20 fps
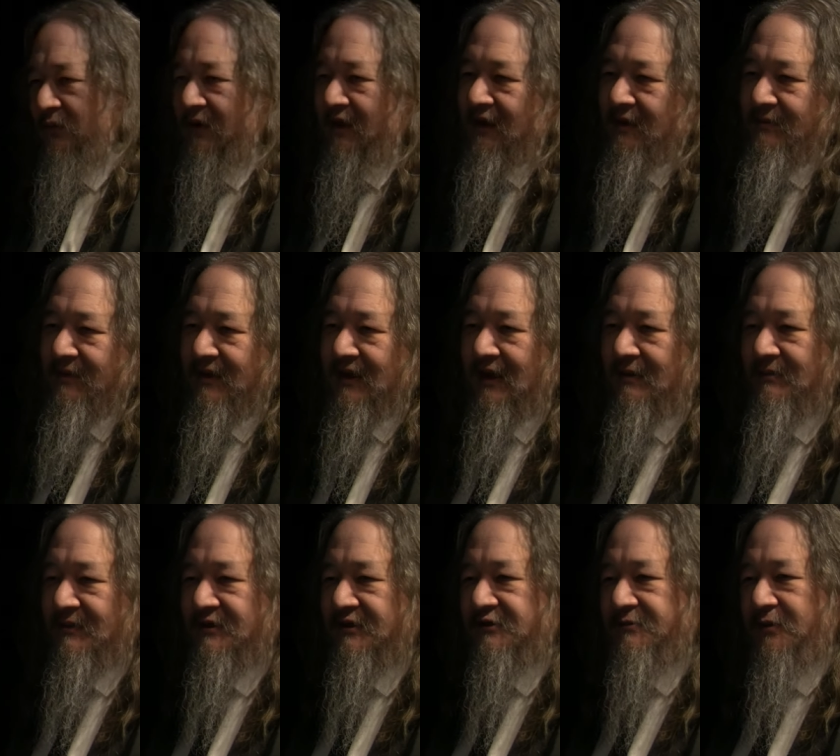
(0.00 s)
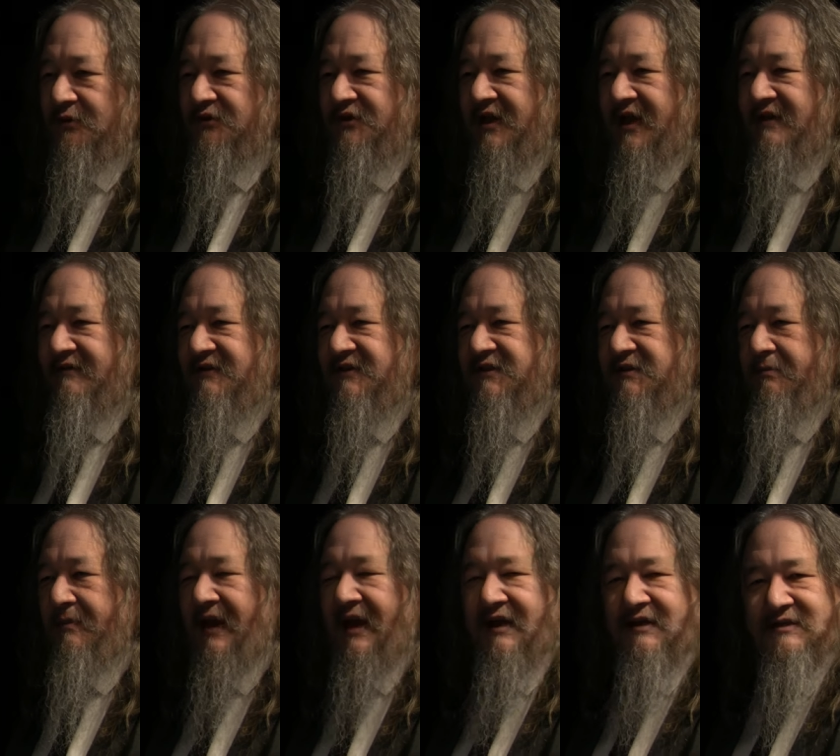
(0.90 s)
way. I mean, I'm you're supposed to have
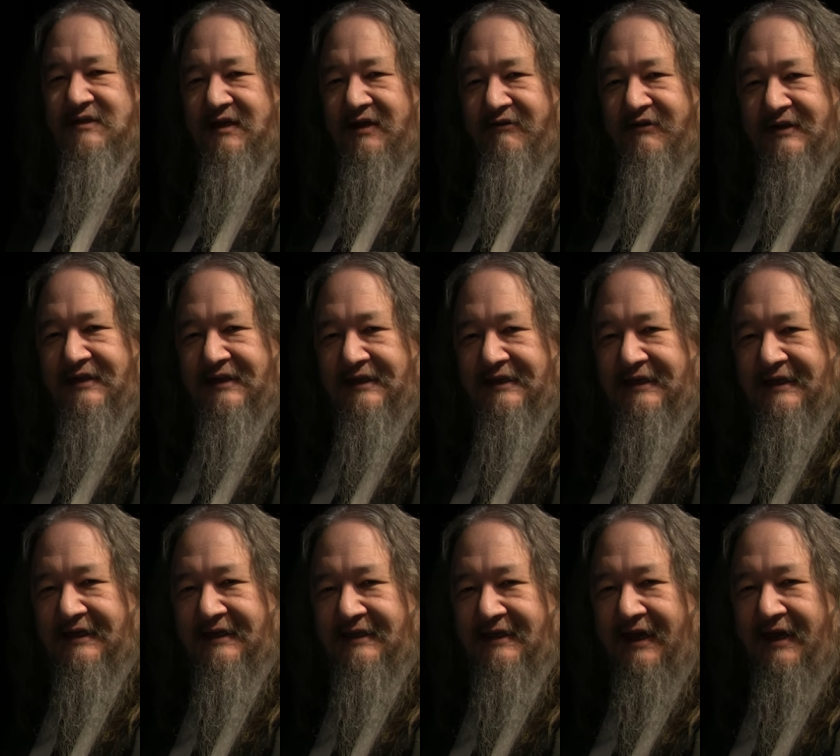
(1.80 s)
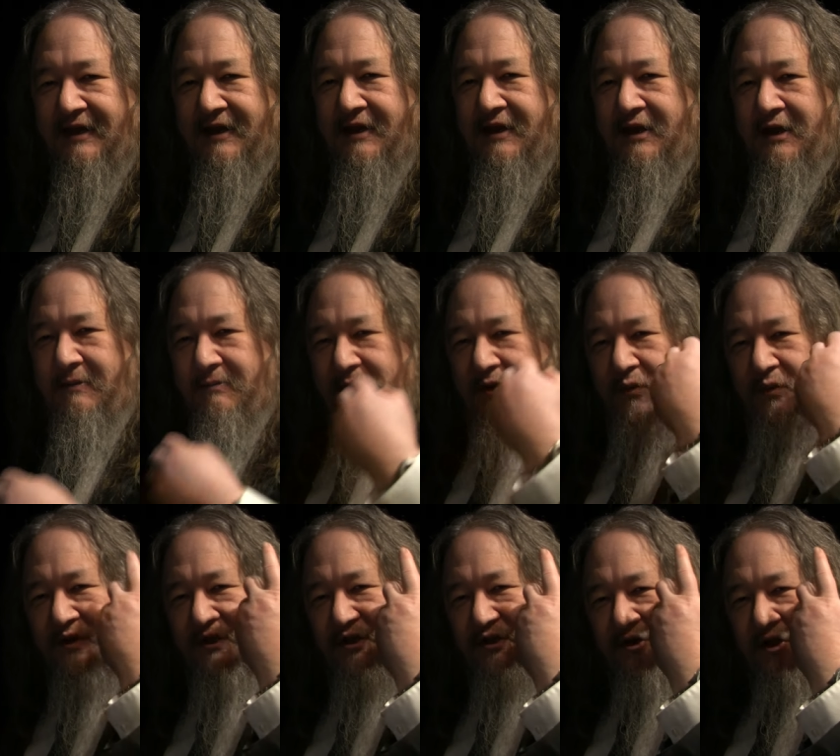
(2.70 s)
specs and everything like that. But
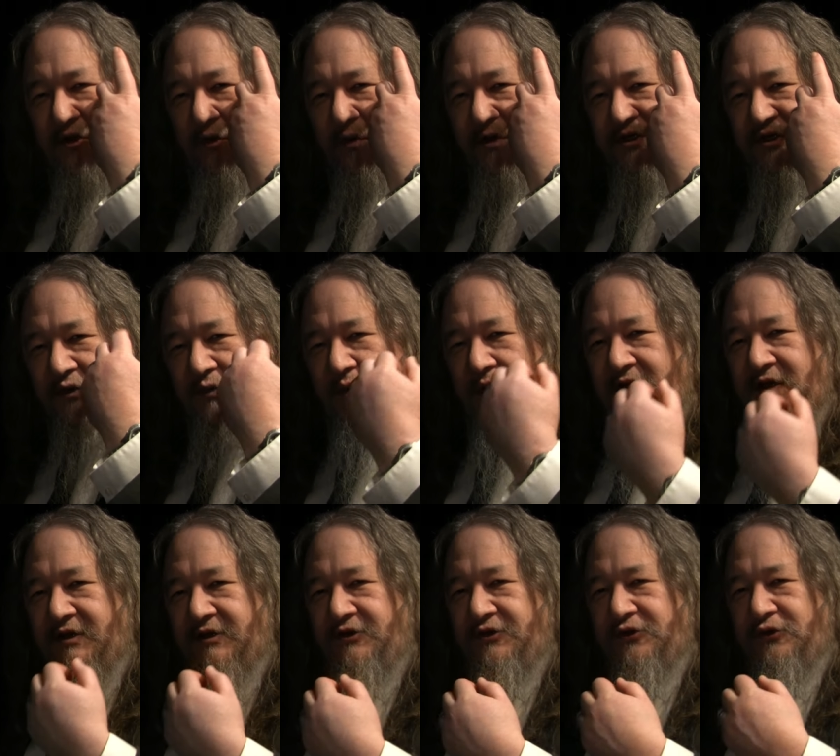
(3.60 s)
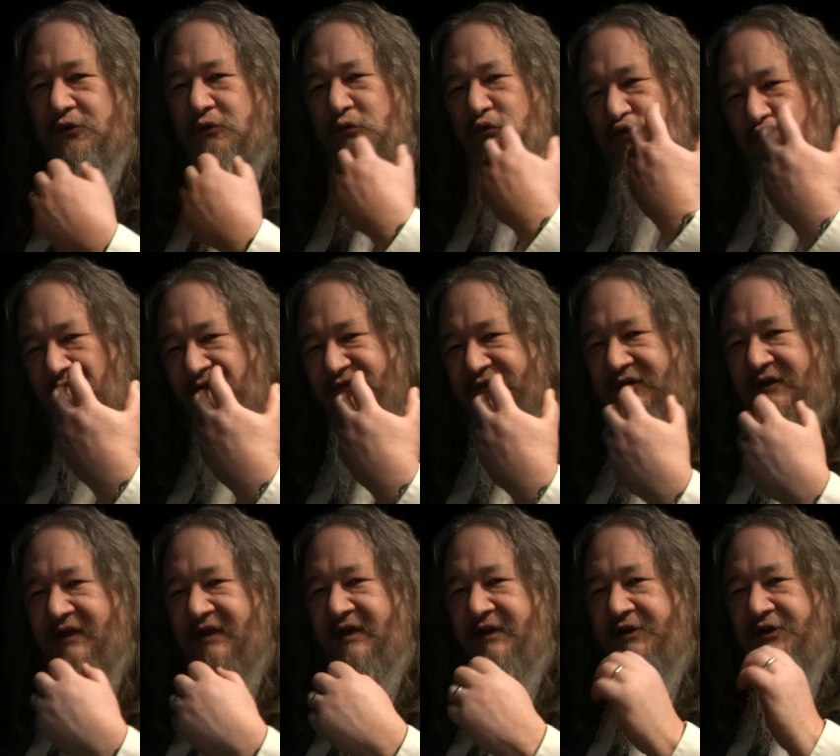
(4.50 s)
when you know what you want to do
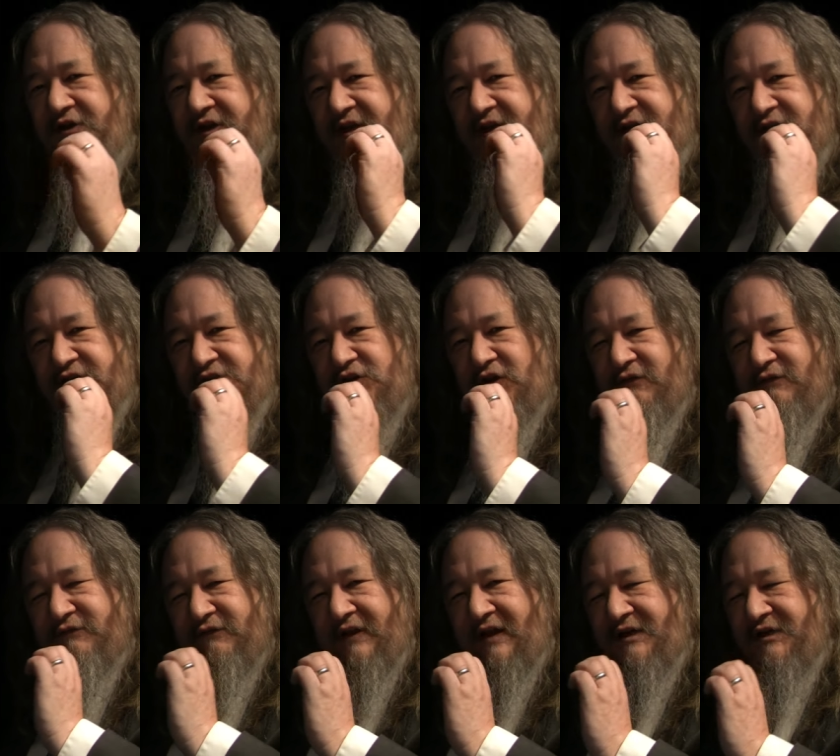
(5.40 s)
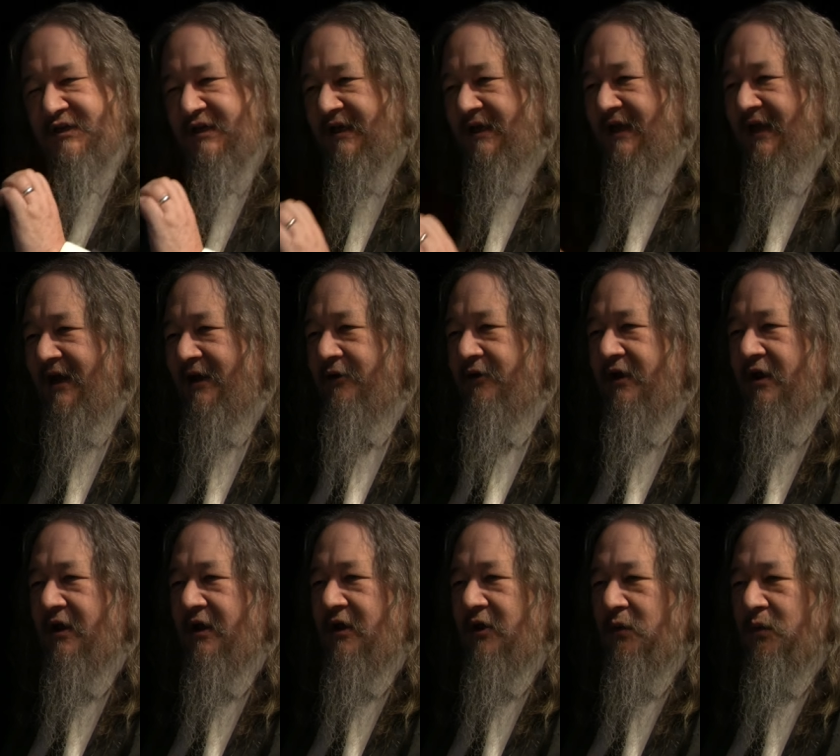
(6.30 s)
roughly and you need to start fleshing it out,
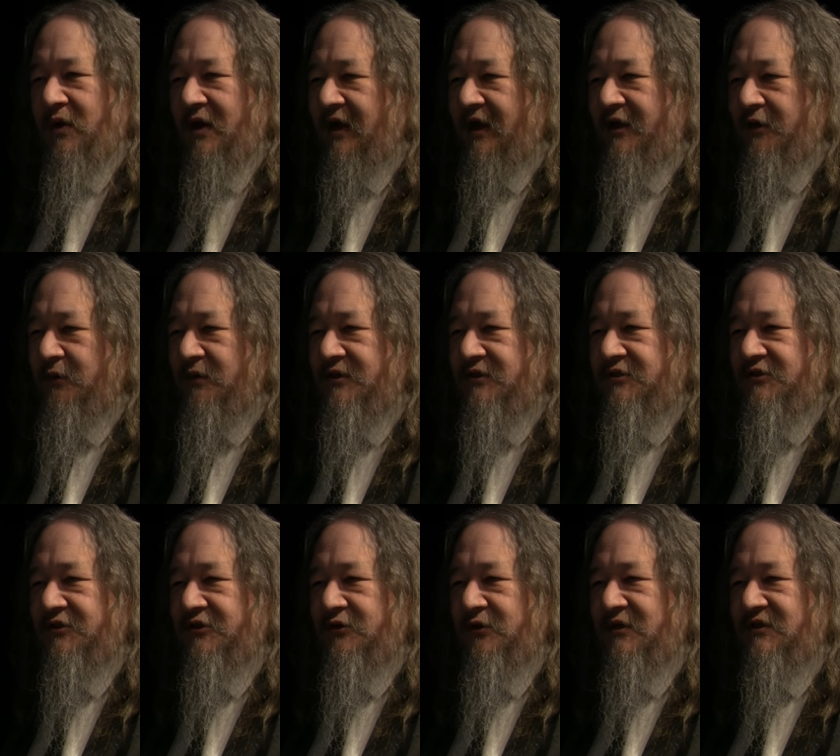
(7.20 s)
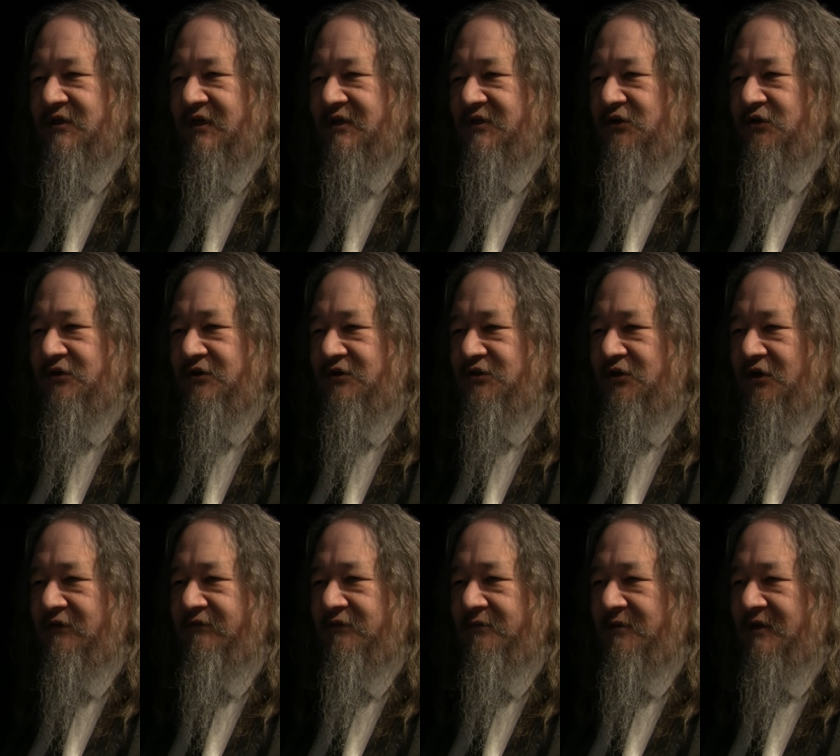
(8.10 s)
what I always do is I sort of
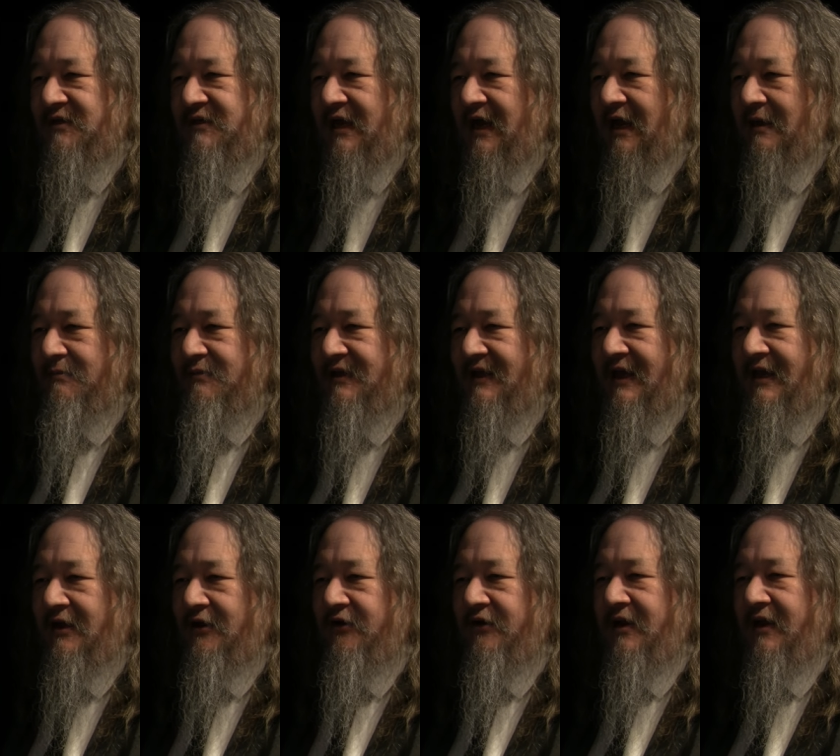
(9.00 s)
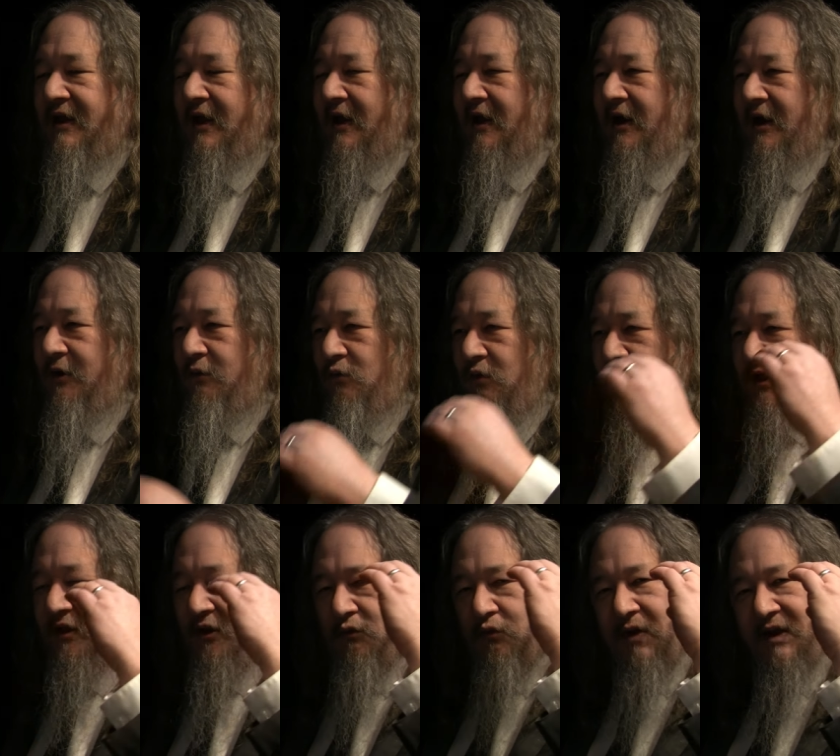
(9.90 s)
start from the top down and I
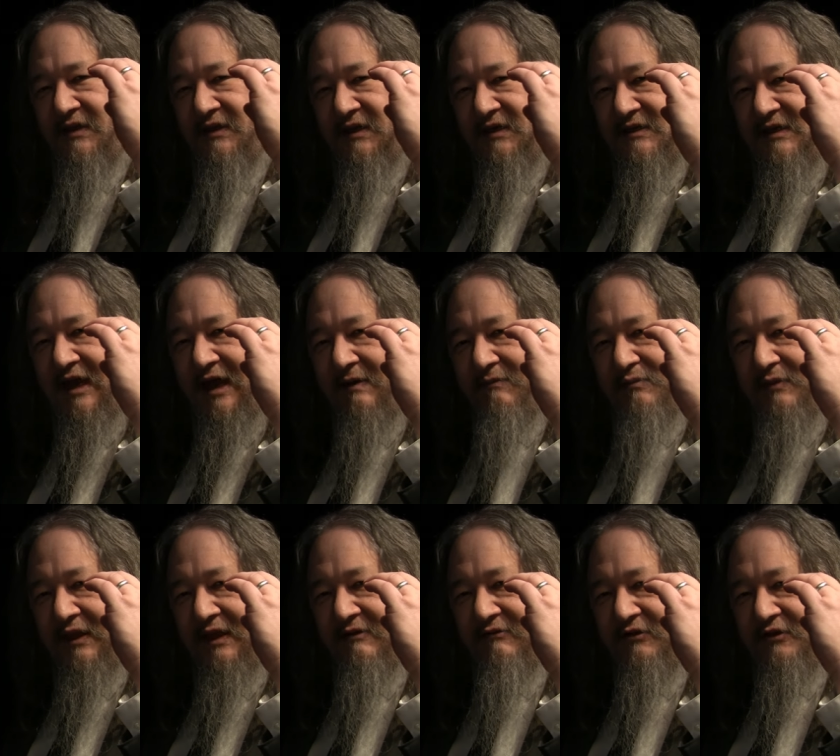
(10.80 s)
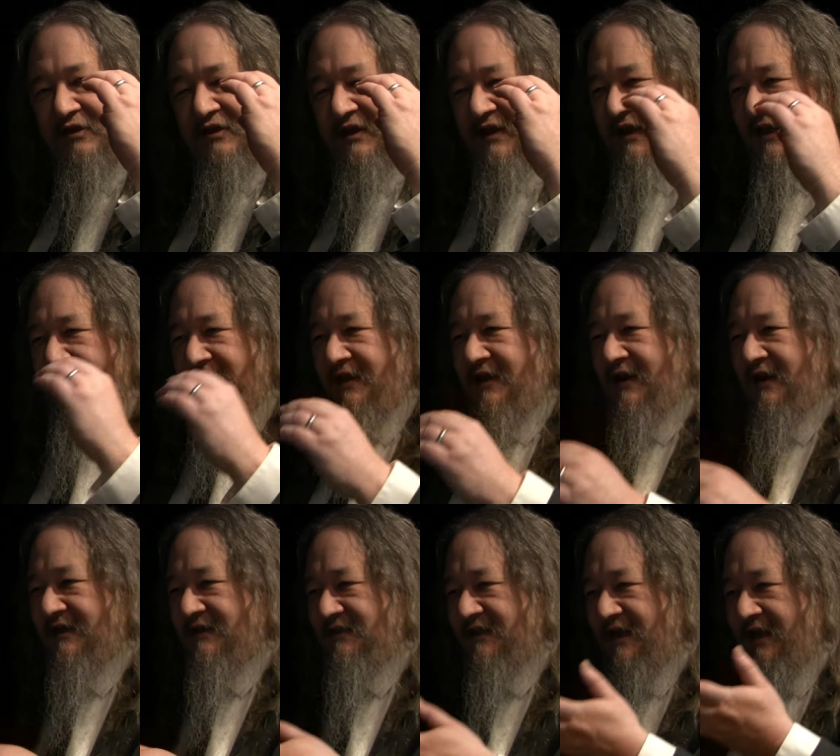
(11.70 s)
run write the top level thing and then
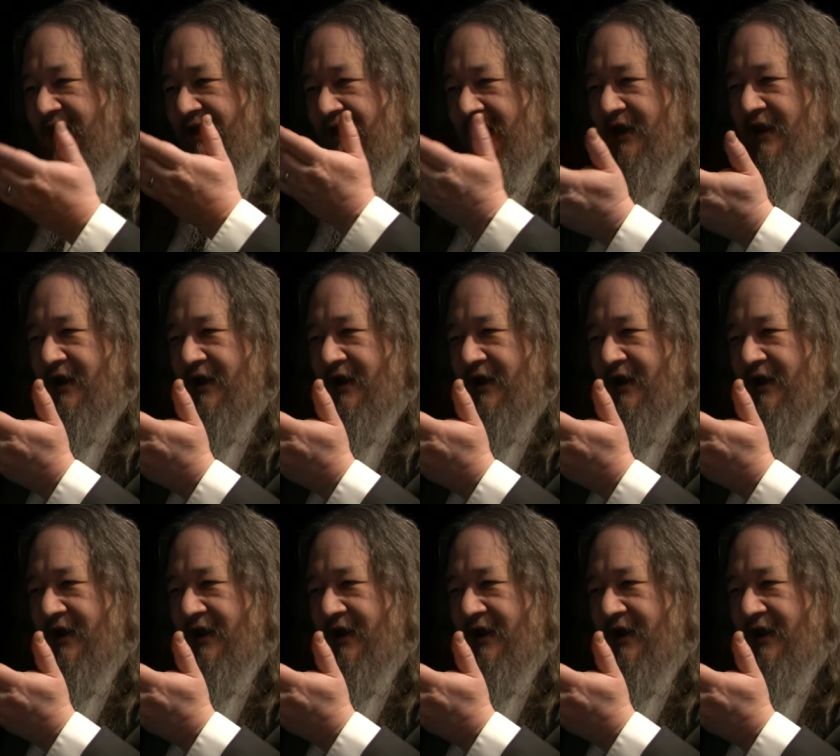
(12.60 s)
I say,